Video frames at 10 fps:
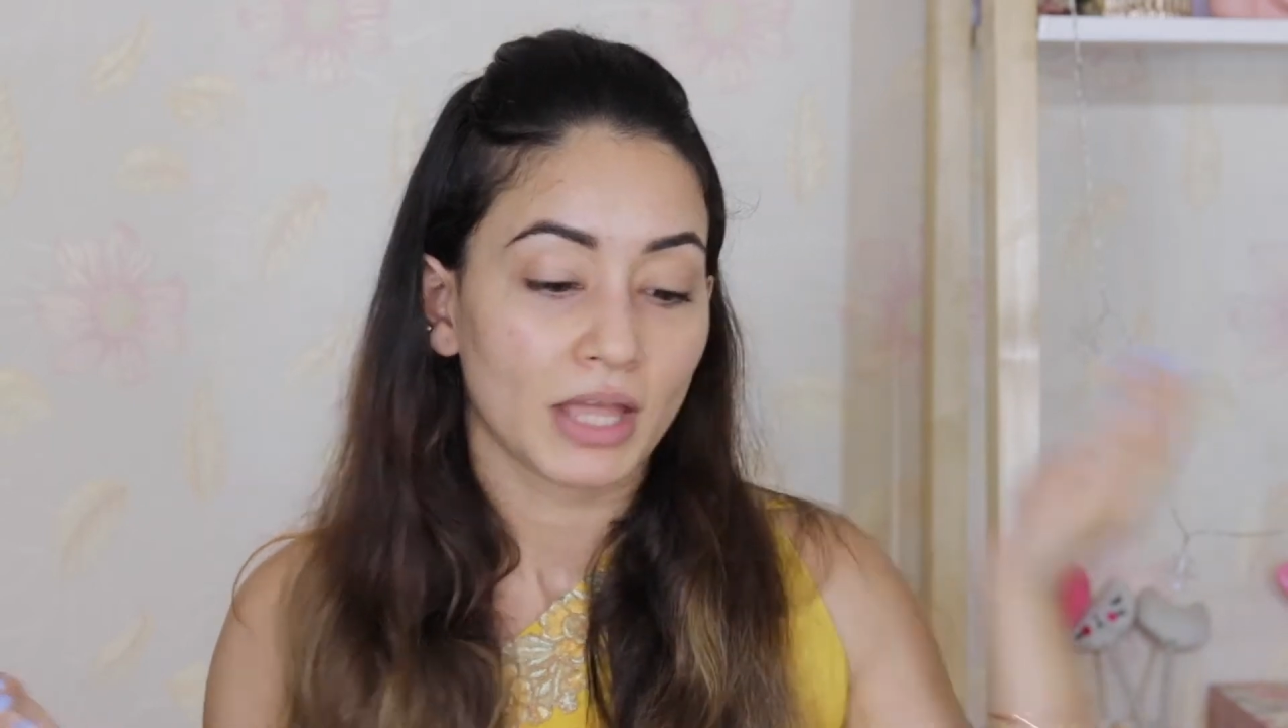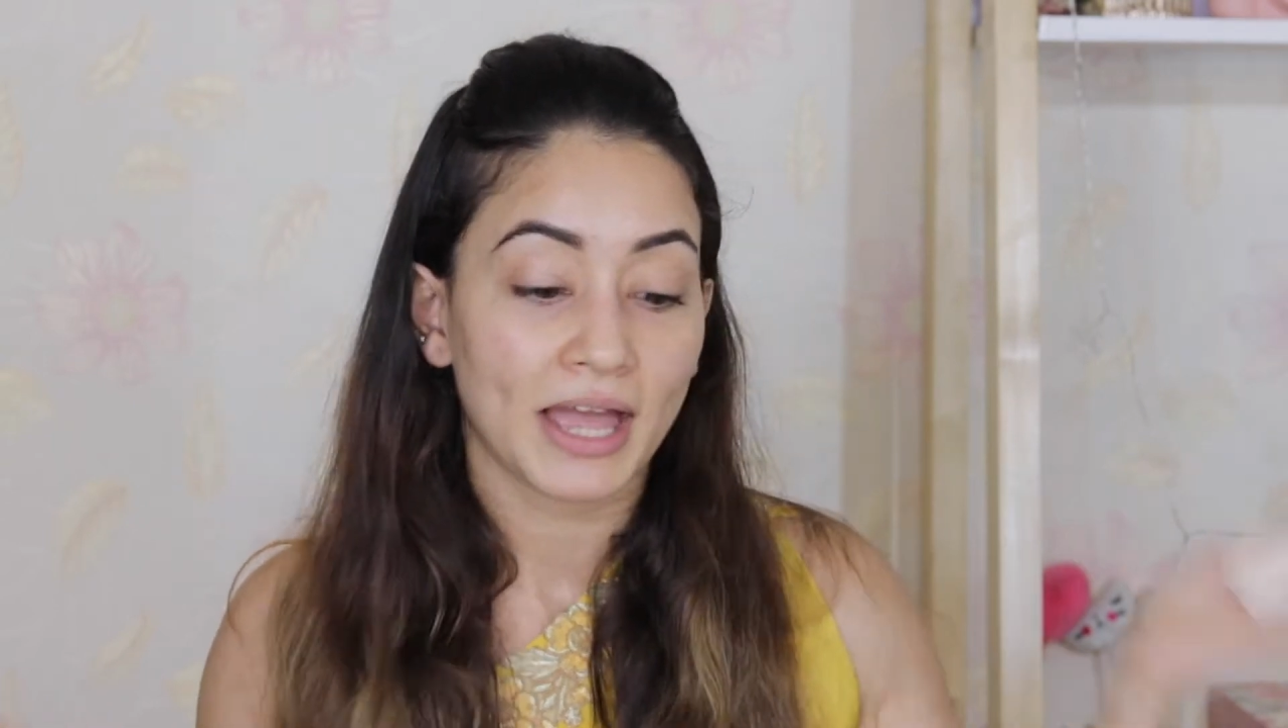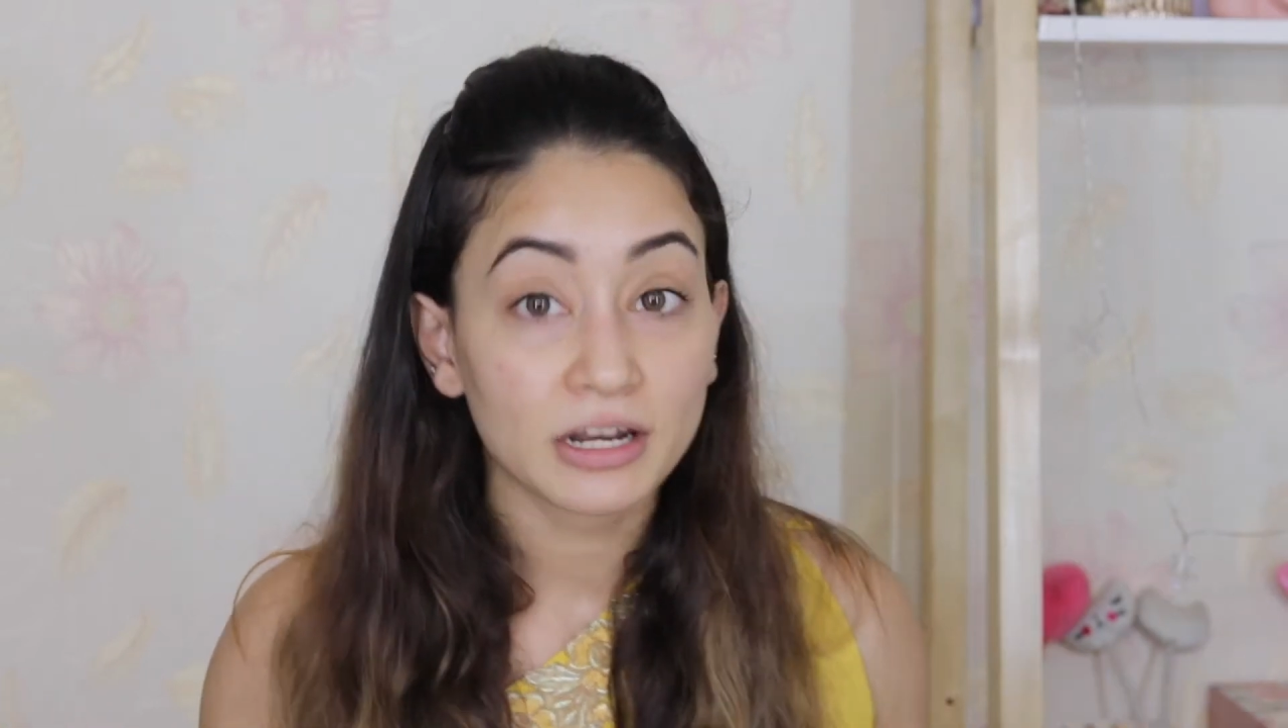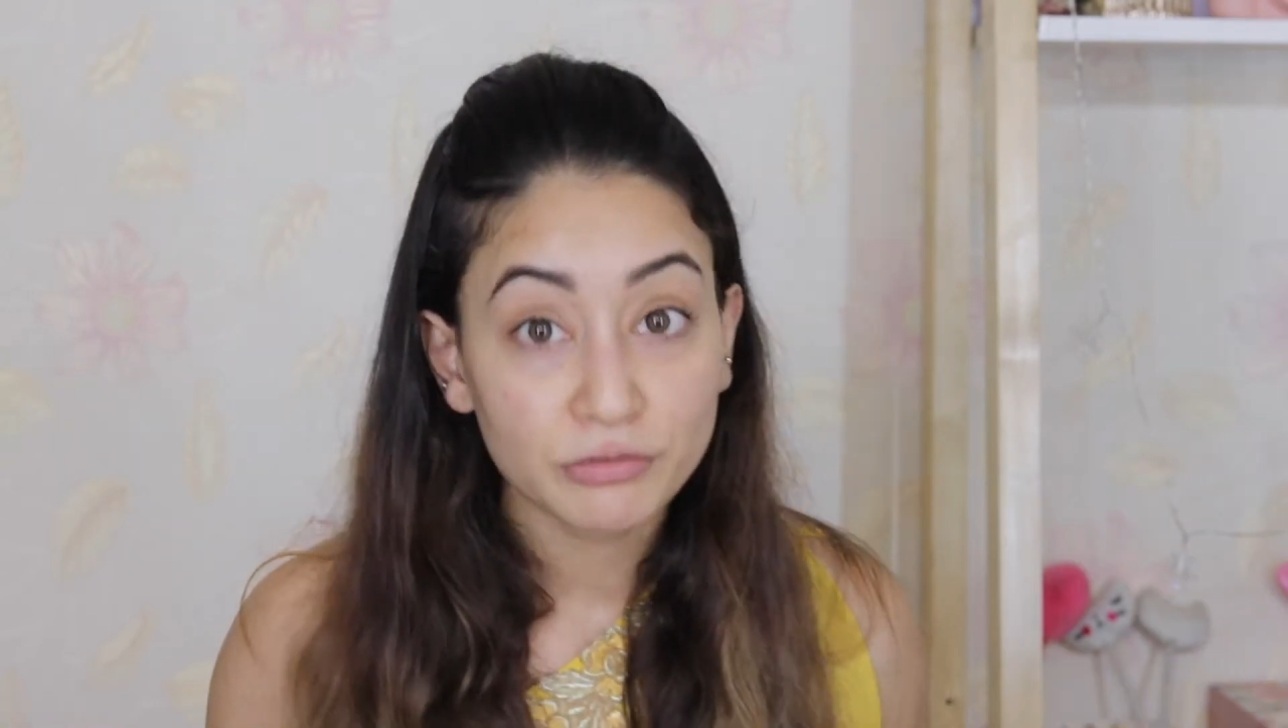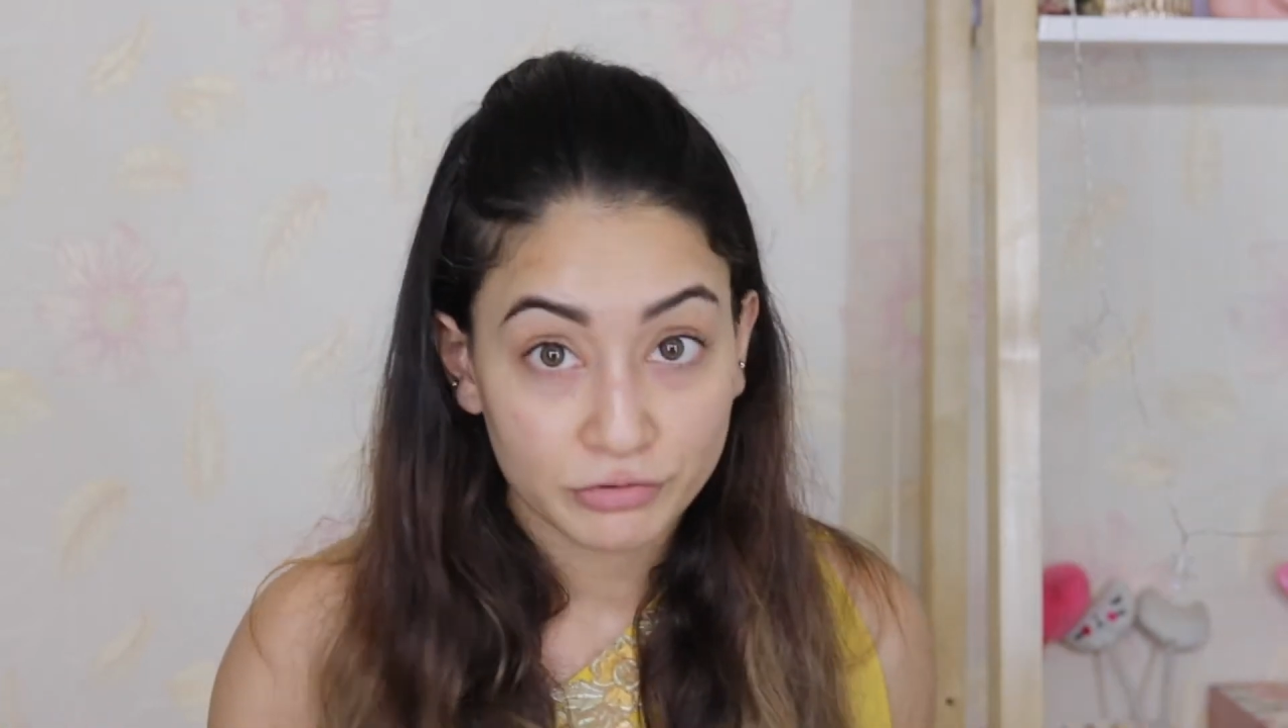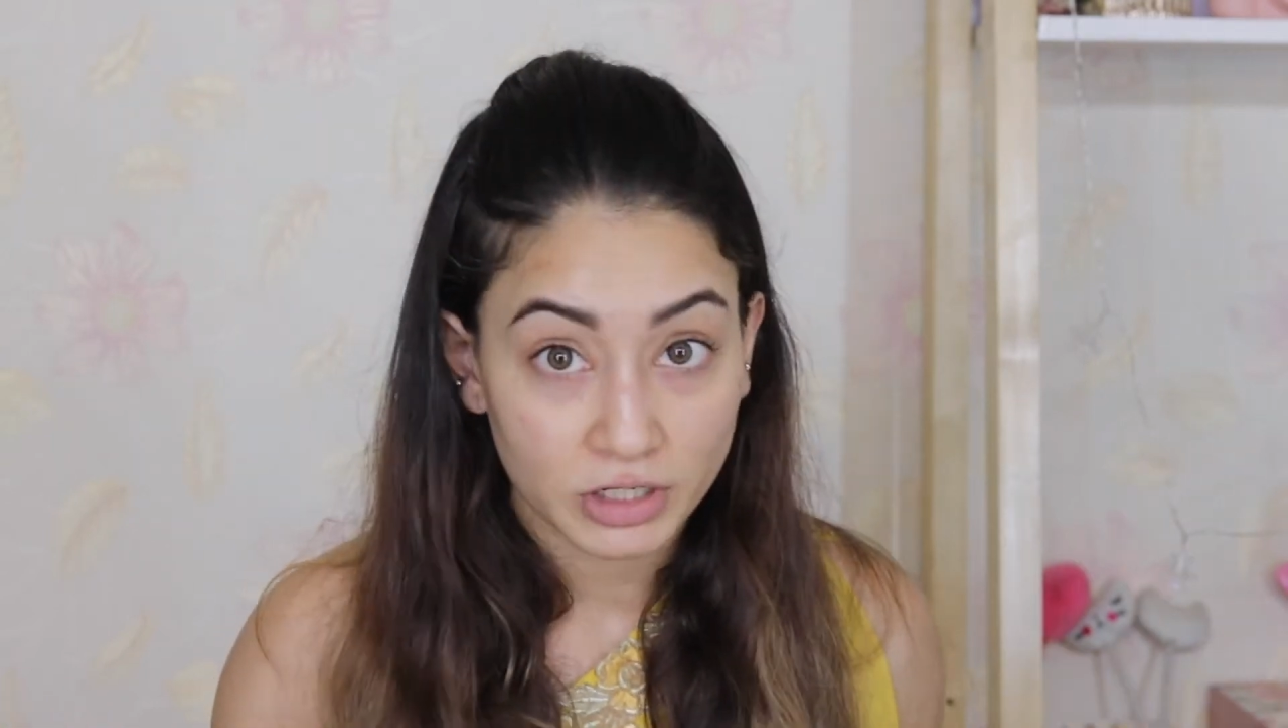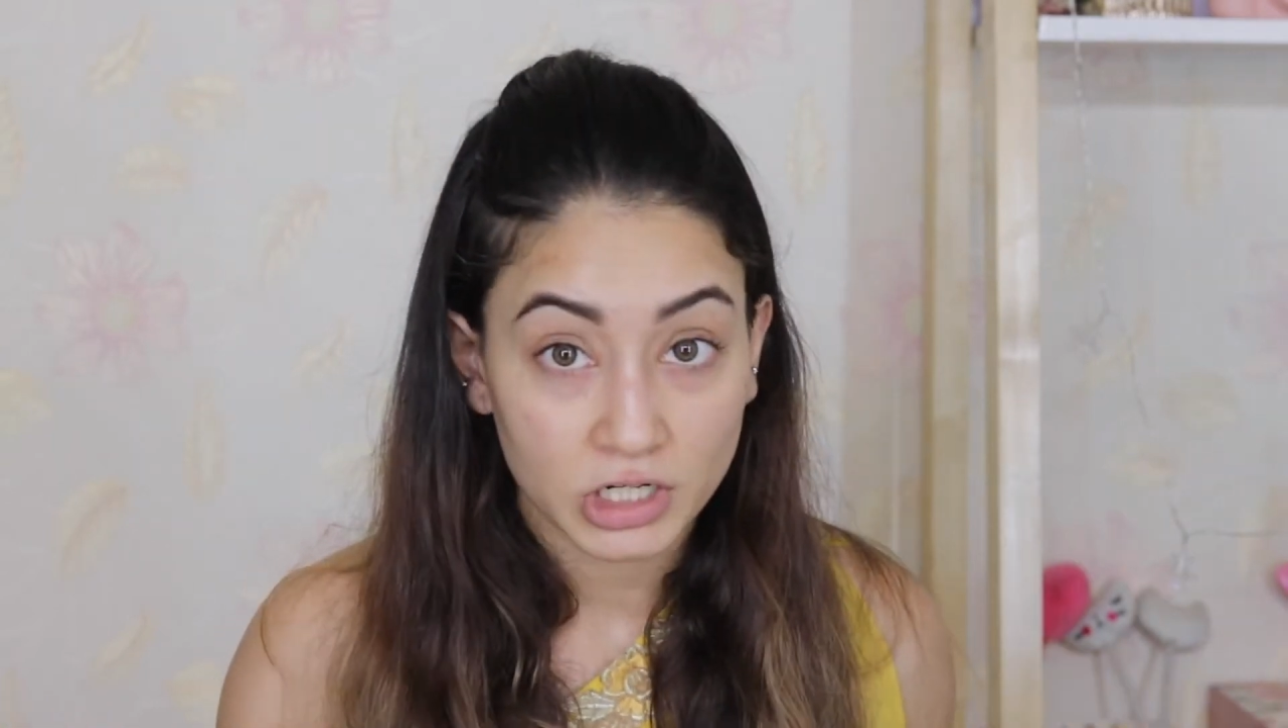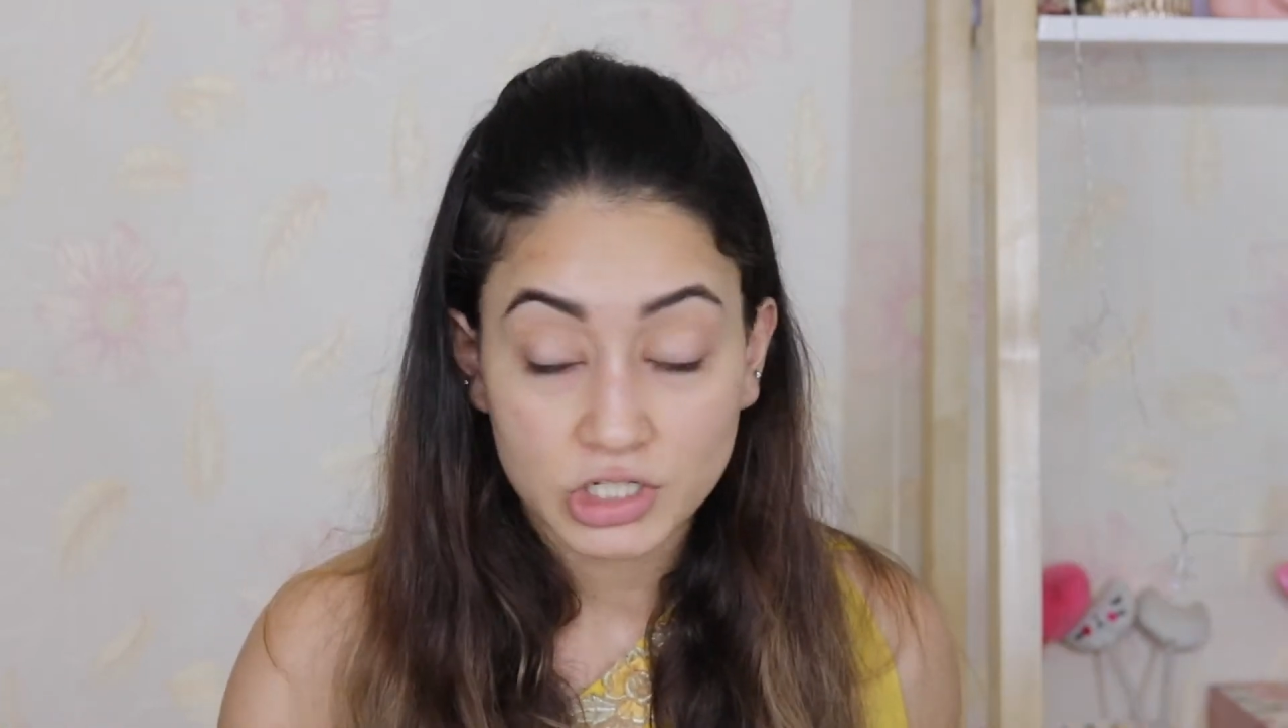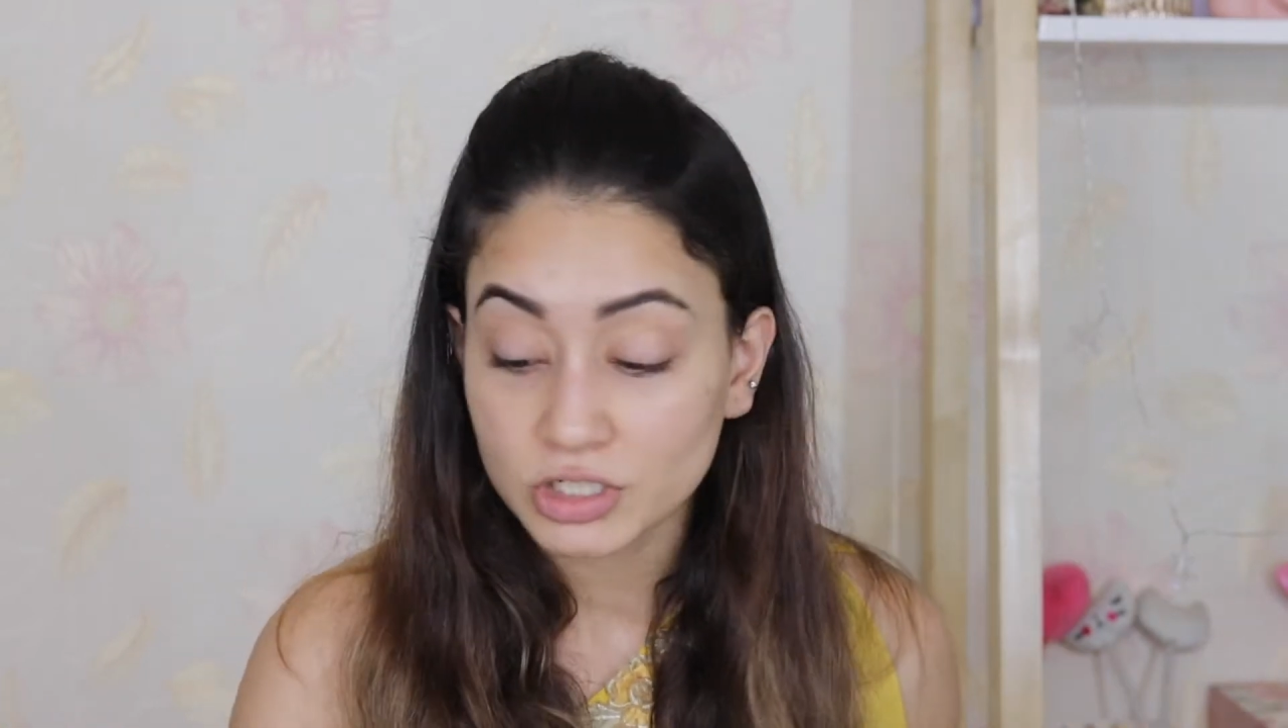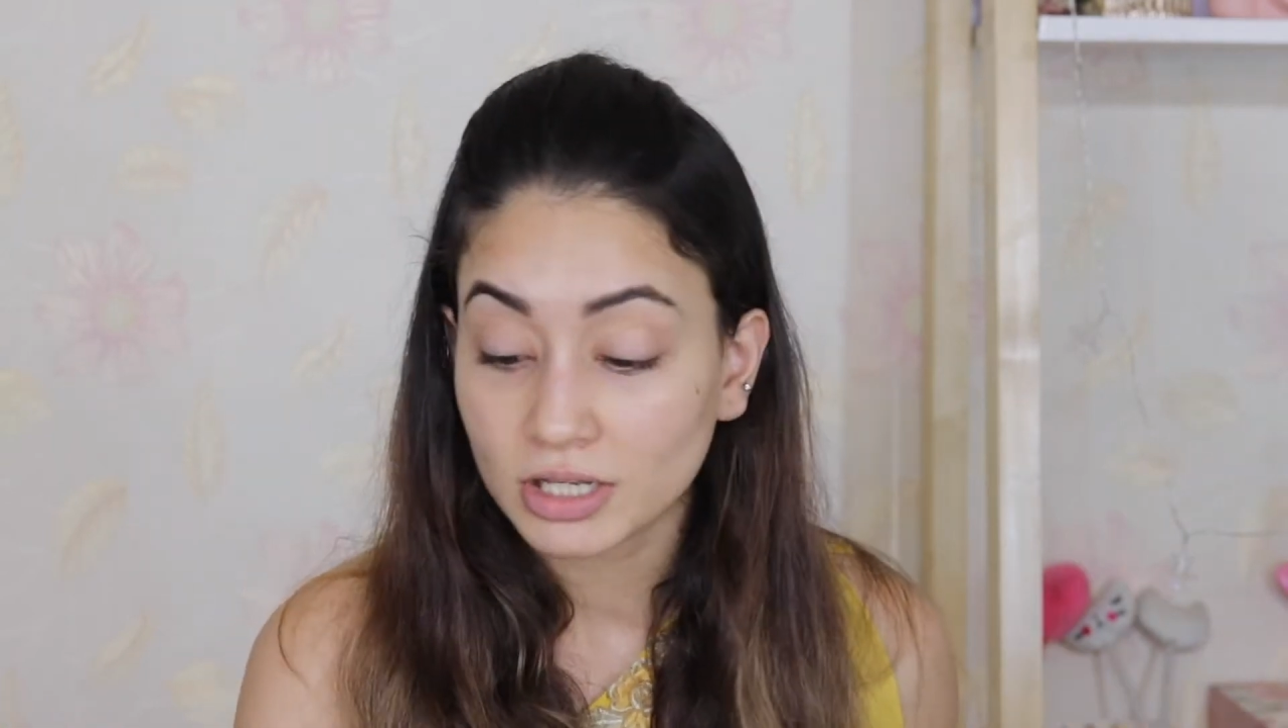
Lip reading: and fresh,